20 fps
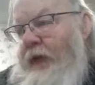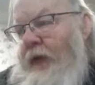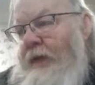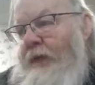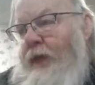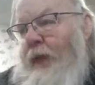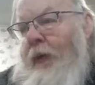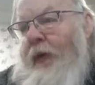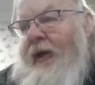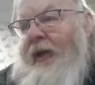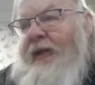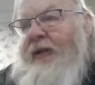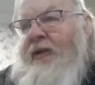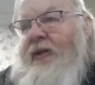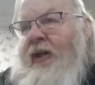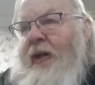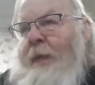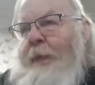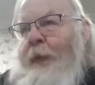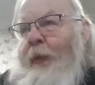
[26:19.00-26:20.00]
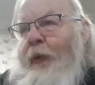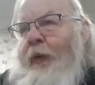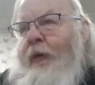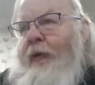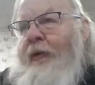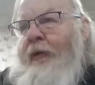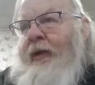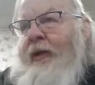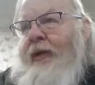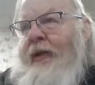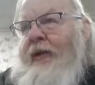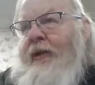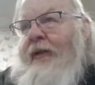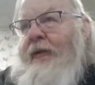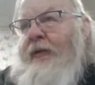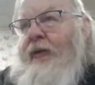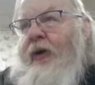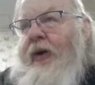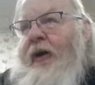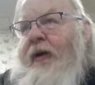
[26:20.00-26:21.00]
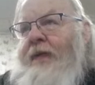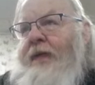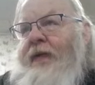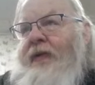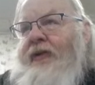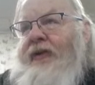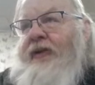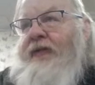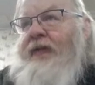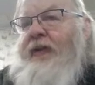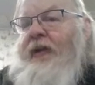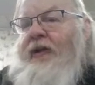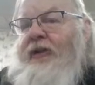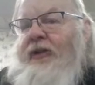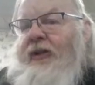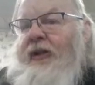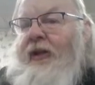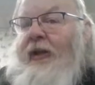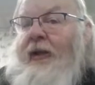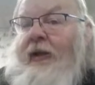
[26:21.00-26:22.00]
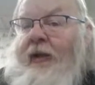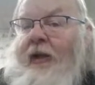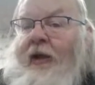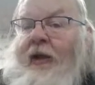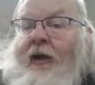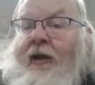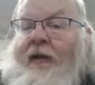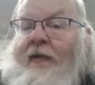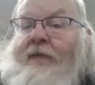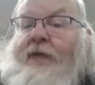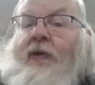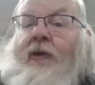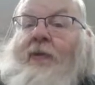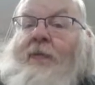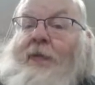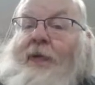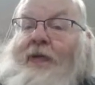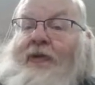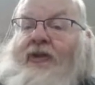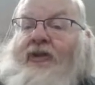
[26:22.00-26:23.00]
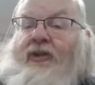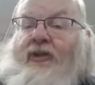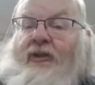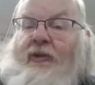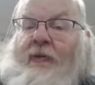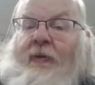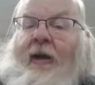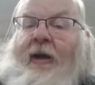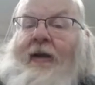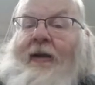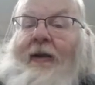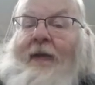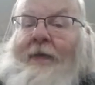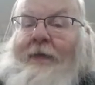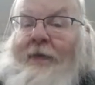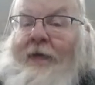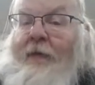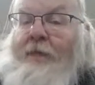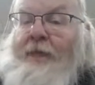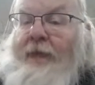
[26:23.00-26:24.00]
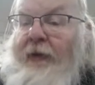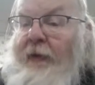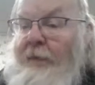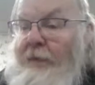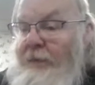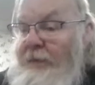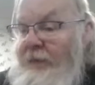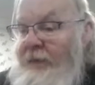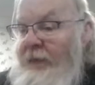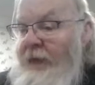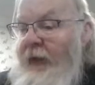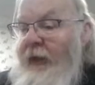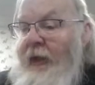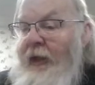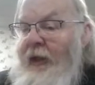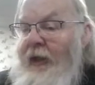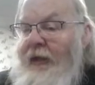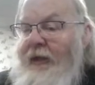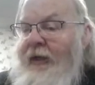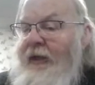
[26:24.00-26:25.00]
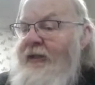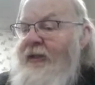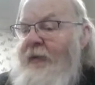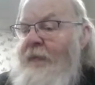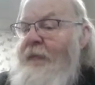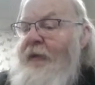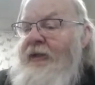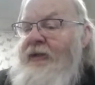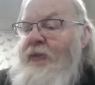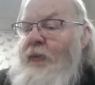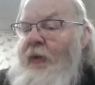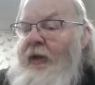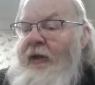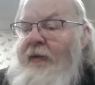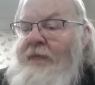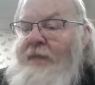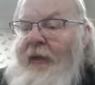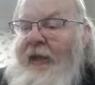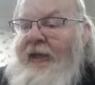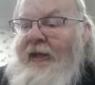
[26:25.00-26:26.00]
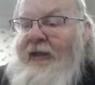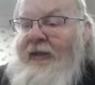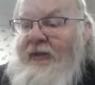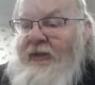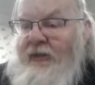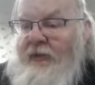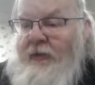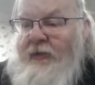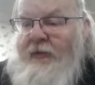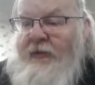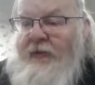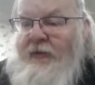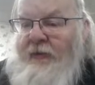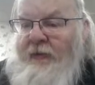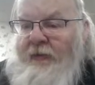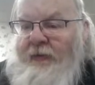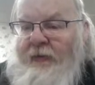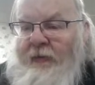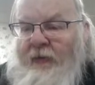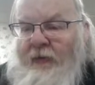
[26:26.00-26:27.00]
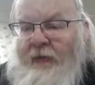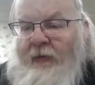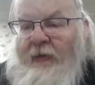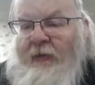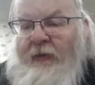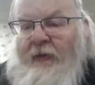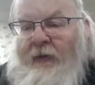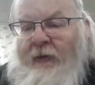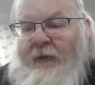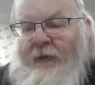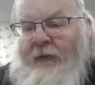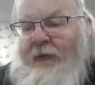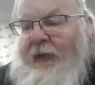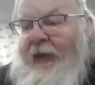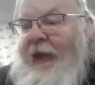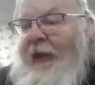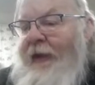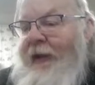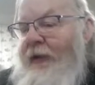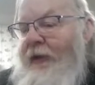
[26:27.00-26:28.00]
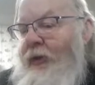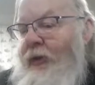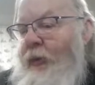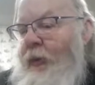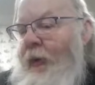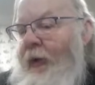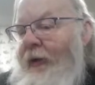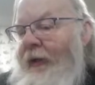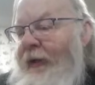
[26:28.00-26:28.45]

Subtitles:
for contemporary carvers, if they're still alive, you can purchase directly from them. And that's the best way of making certain that you are